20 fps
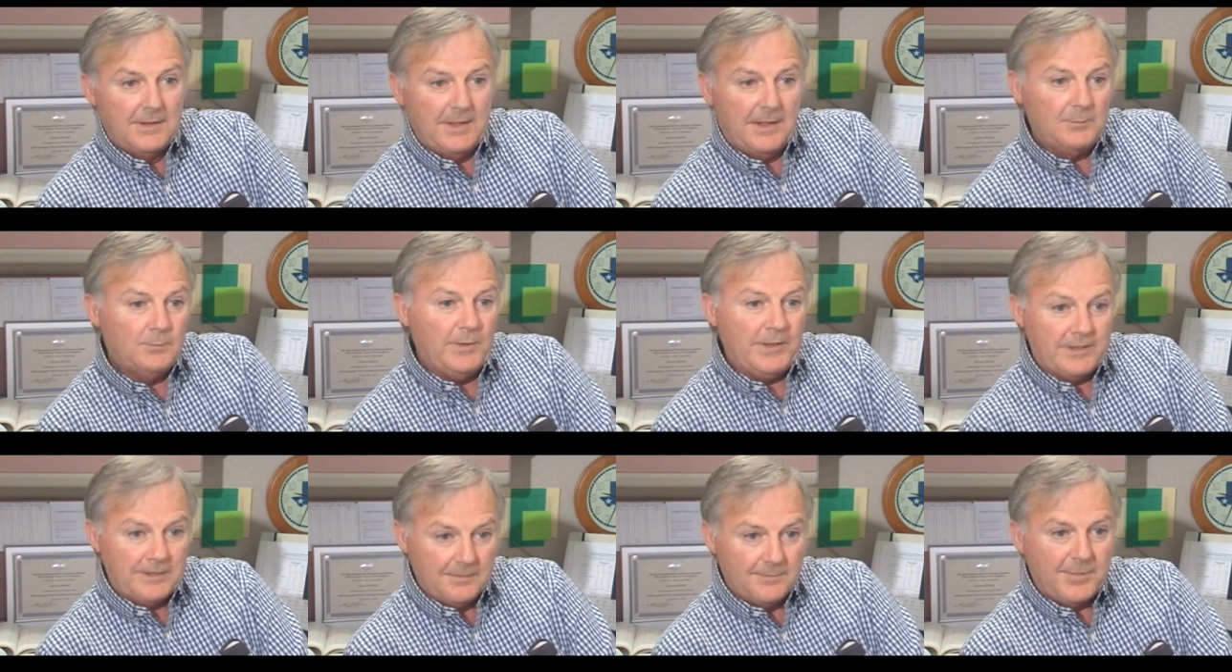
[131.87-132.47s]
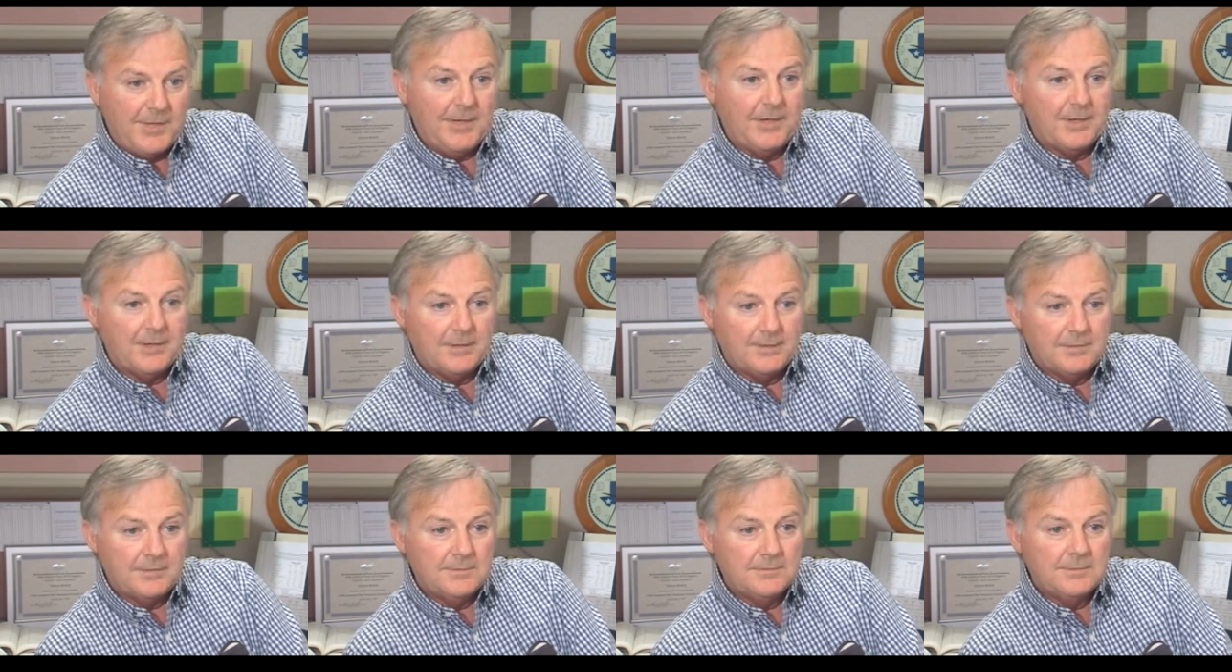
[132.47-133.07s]
And we
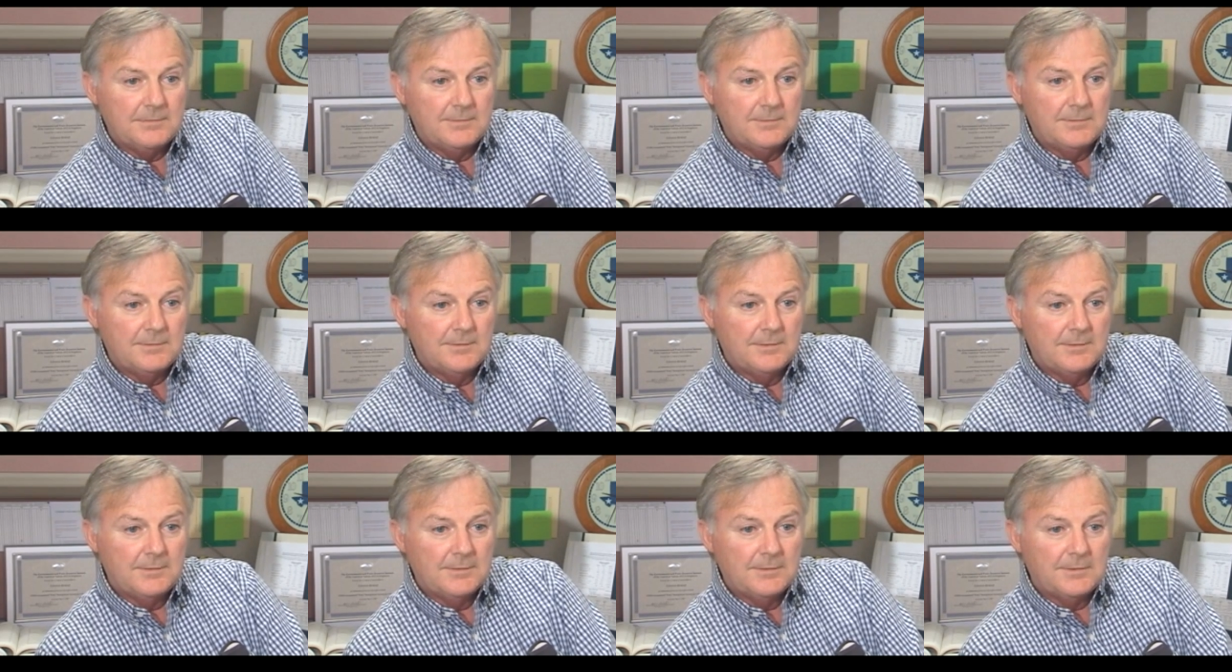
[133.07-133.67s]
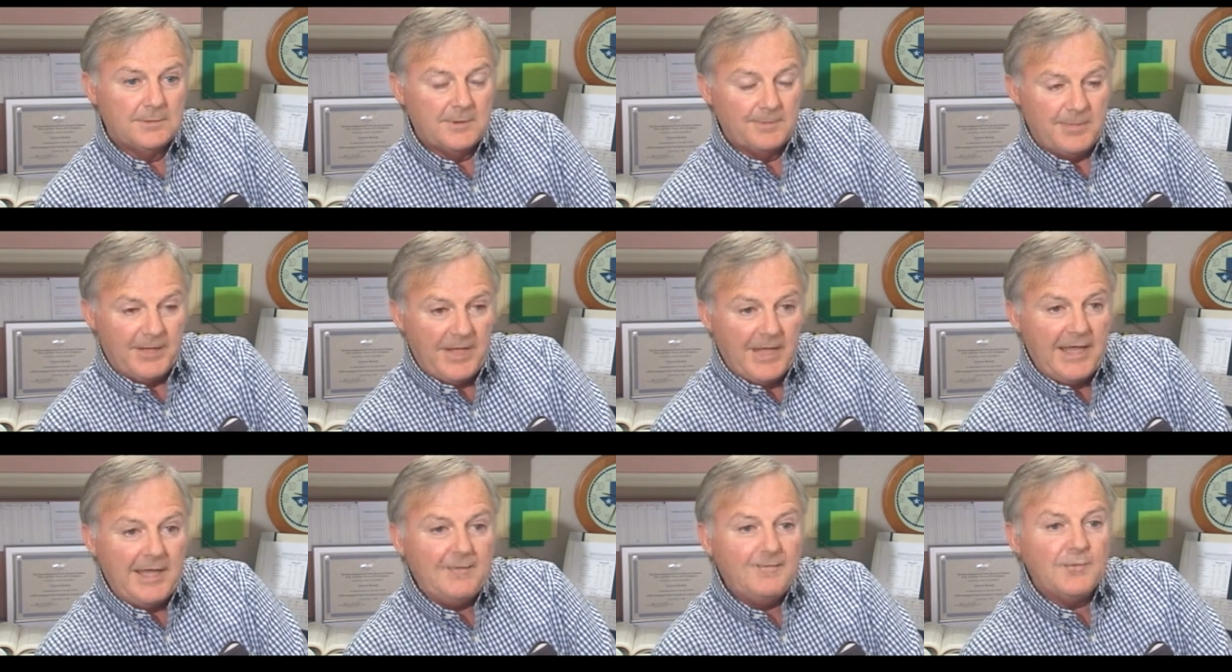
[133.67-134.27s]
compare the
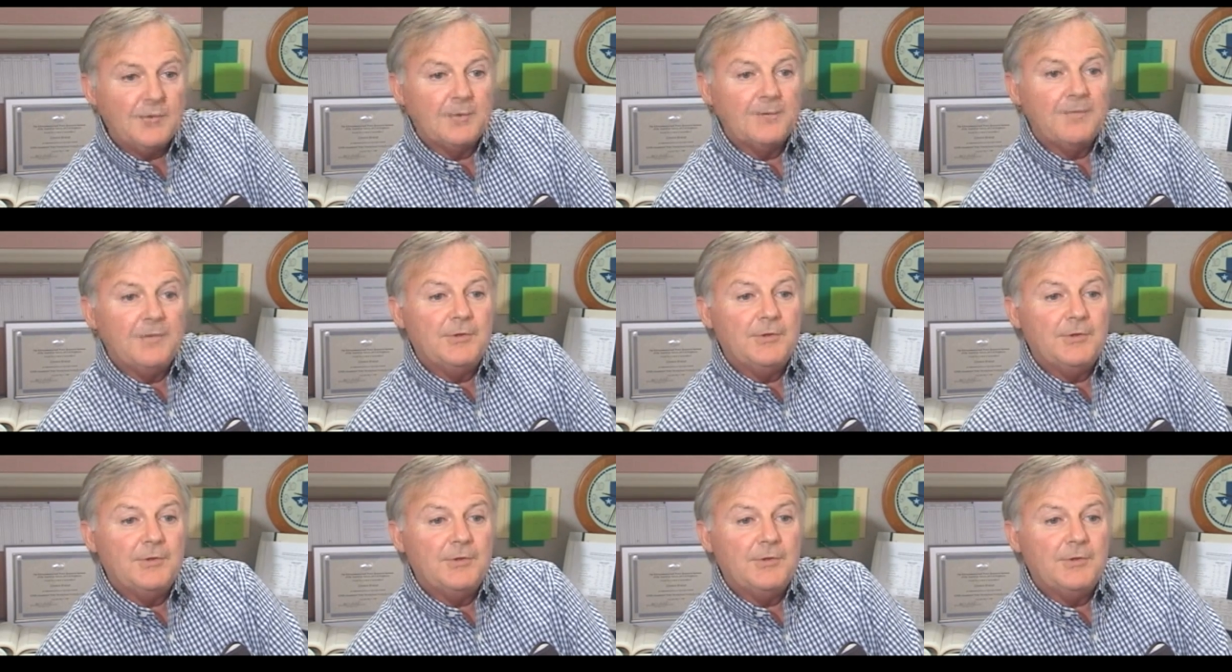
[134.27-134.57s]
behavior